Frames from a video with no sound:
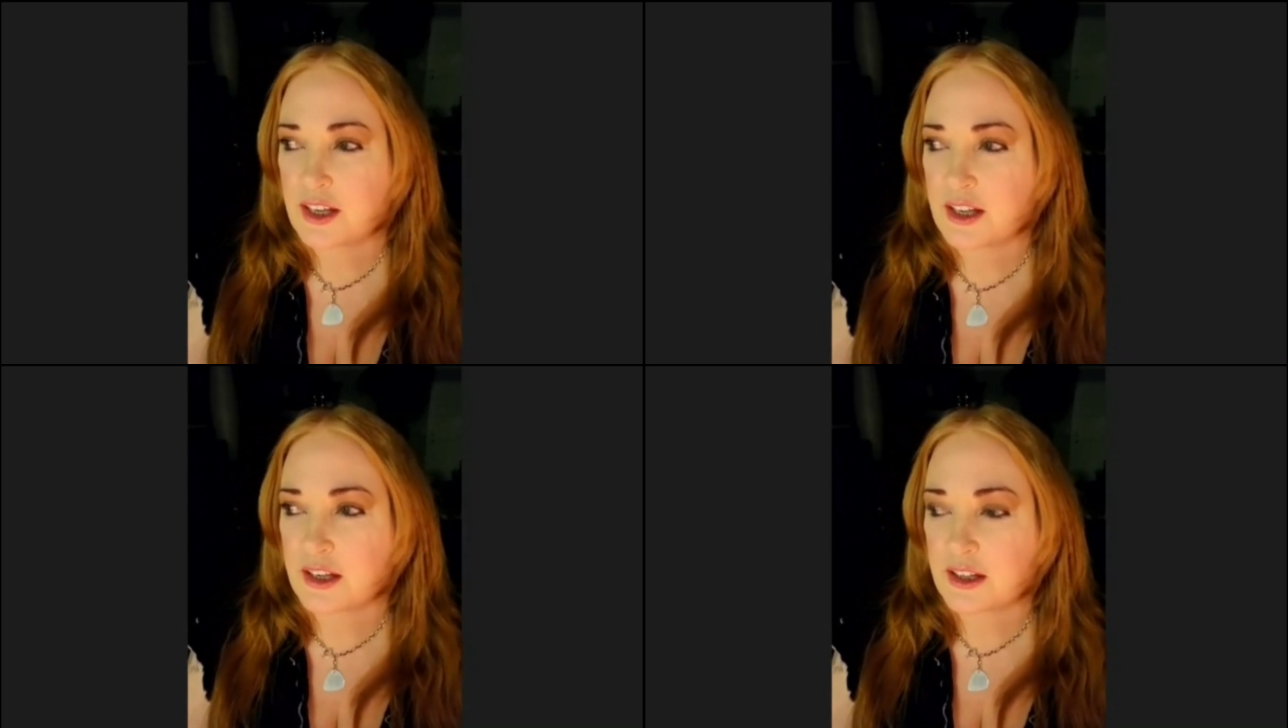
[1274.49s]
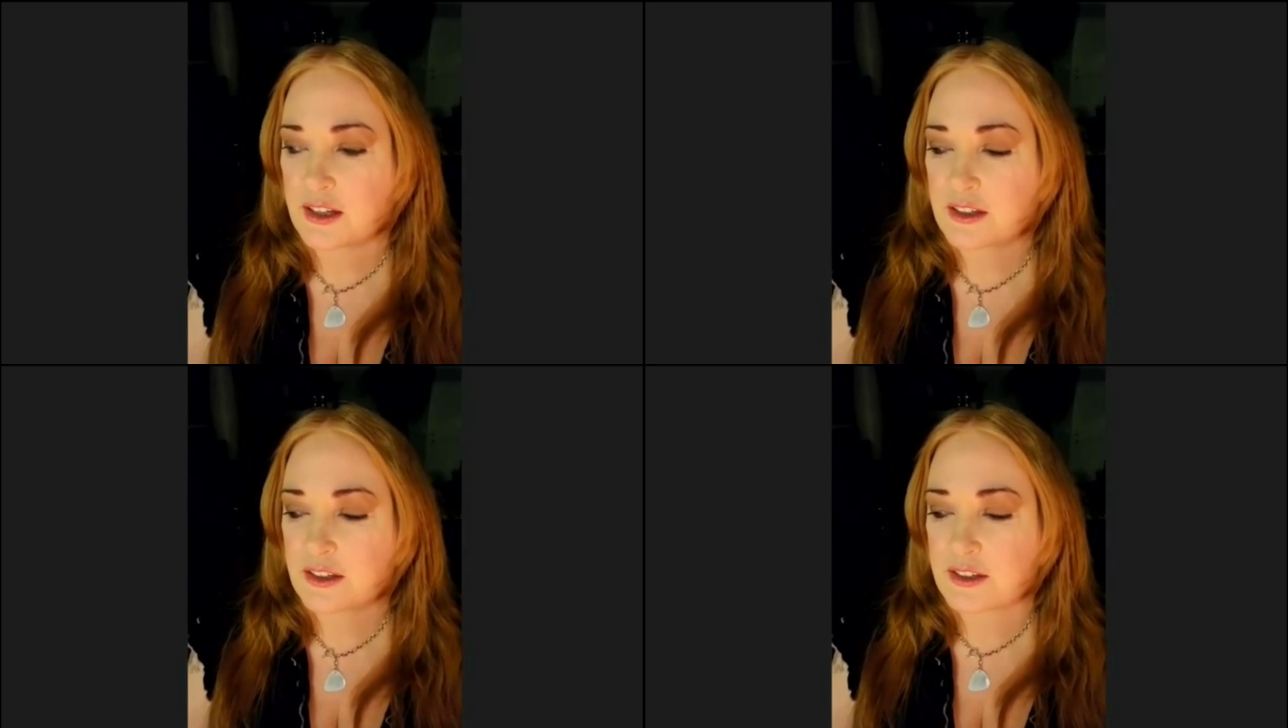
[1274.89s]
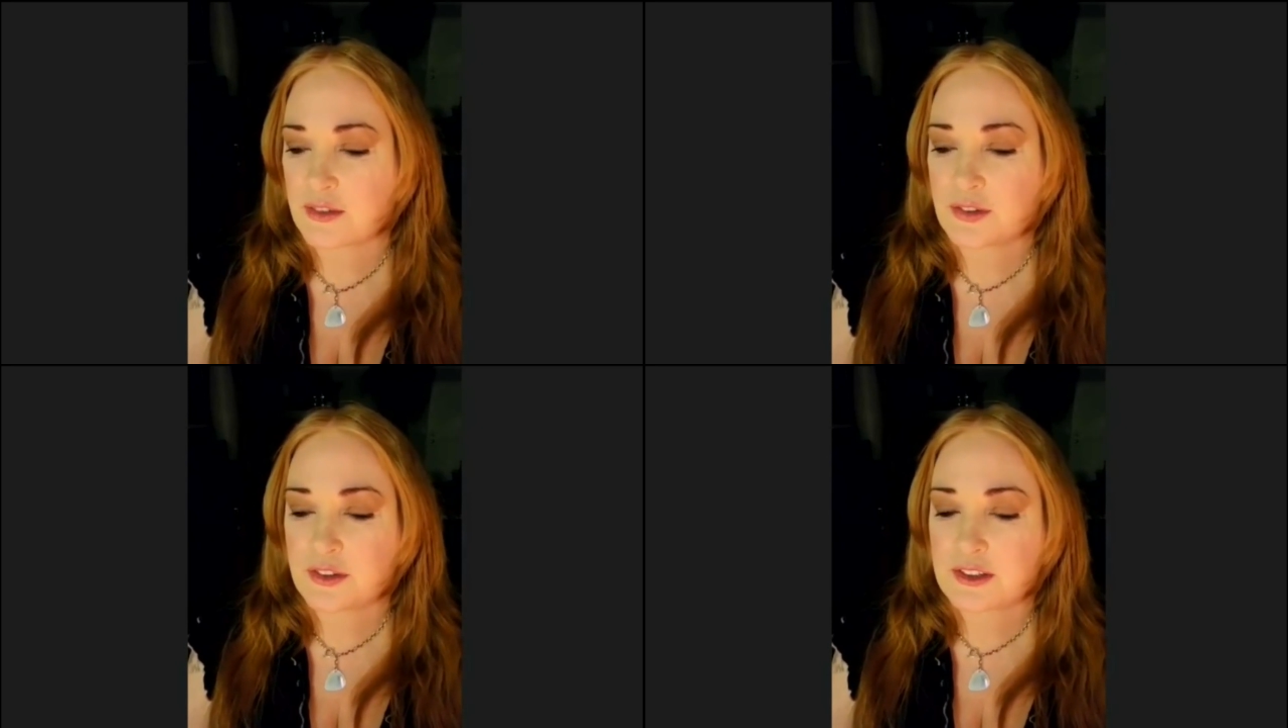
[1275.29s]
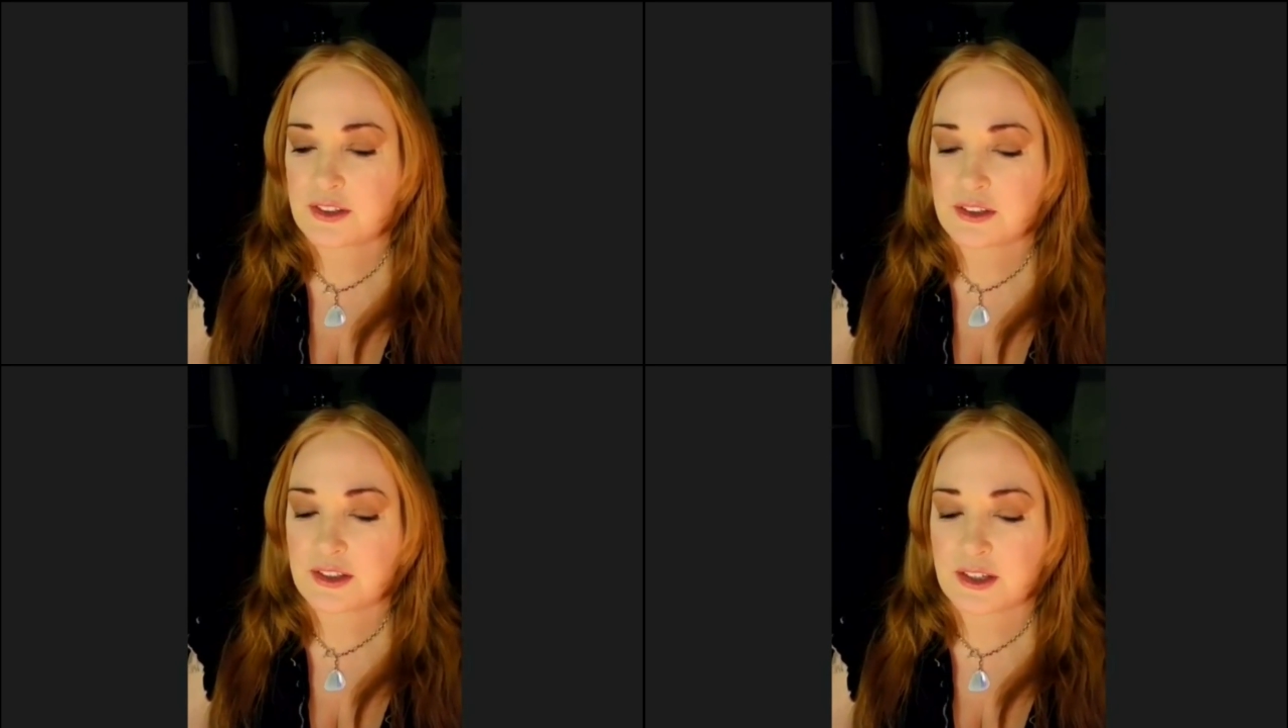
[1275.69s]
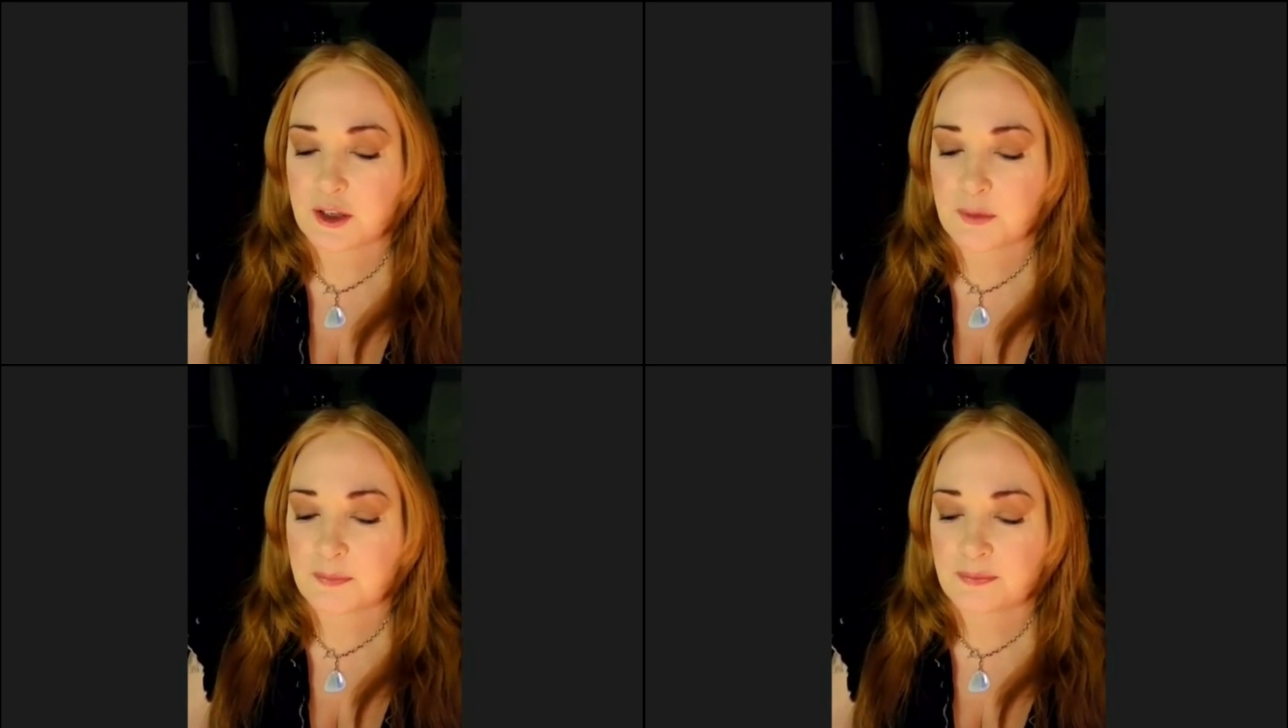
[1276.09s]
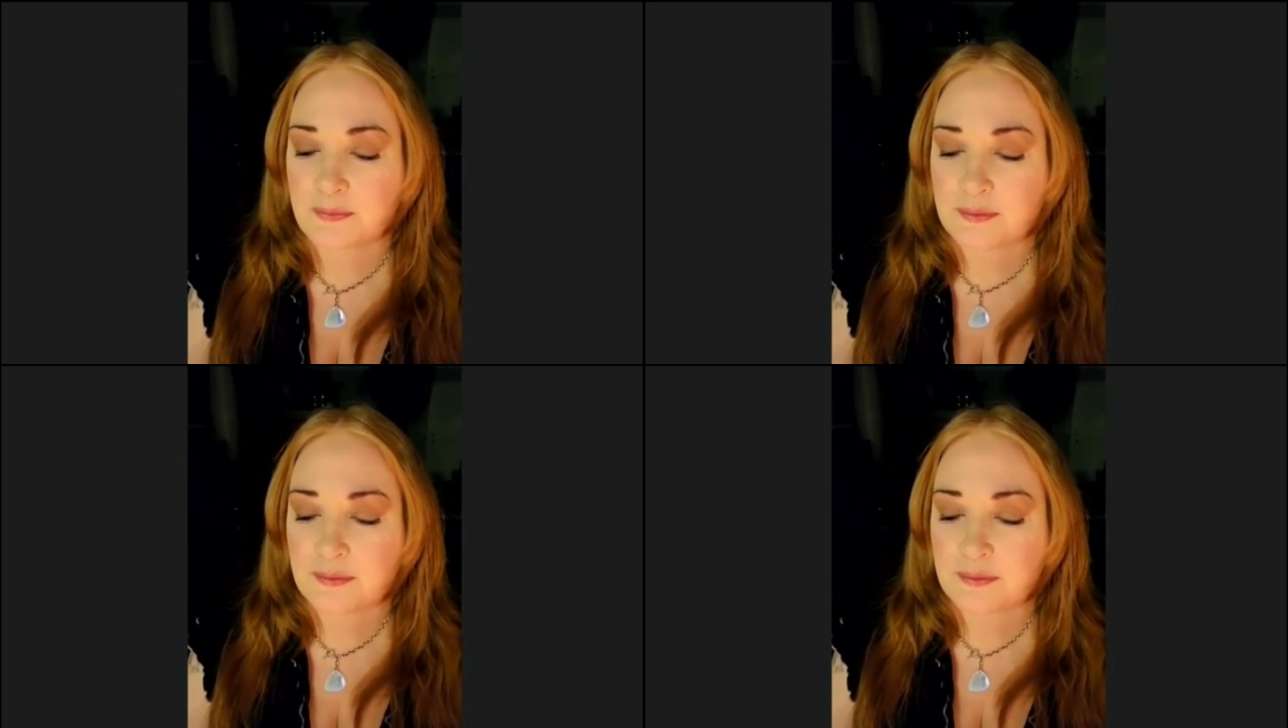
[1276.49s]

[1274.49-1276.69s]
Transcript: and different kind